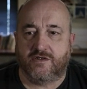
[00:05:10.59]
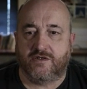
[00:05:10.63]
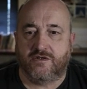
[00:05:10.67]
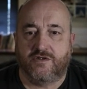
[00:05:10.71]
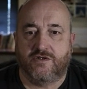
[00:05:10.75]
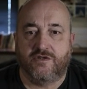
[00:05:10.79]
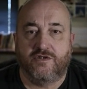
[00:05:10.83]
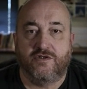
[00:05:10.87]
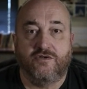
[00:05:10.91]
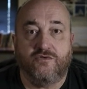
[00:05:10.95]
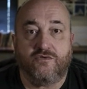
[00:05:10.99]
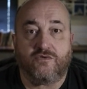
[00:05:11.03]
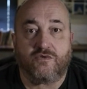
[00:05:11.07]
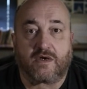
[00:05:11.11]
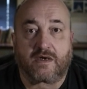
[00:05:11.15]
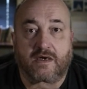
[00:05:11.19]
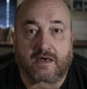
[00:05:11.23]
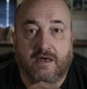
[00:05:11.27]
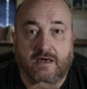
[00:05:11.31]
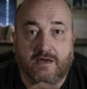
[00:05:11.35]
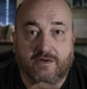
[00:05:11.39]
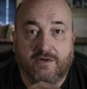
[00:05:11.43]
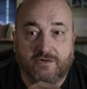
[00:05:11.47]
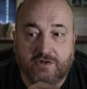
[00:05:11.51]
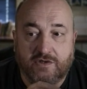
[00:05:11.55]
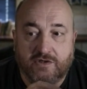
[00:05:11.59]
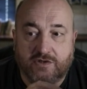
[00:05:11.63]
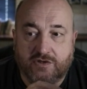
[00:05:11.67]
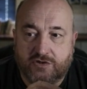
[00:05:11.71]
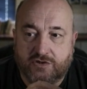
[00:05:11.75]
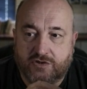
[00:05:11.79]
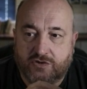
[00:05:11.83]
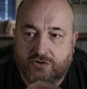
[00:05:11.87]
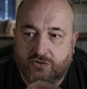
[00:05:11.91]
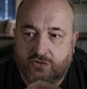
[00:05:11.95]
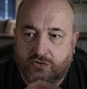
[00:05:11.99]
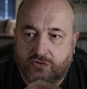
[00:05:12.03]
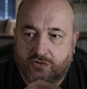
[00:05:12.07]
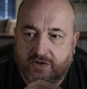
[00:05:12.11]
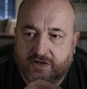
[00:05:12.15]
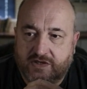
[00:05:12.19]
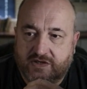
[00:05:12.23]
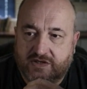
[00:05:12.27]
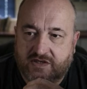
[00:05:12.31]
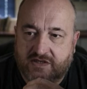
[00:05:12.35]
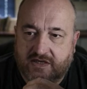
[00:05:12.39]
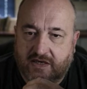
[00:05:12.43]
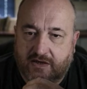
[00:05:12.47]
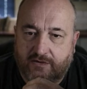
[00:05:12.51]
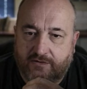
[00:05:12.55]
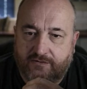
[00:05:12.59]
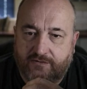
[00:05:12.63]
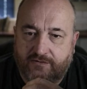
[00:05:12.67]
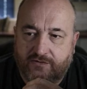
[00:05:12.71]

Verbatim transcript: to uh, the store itself.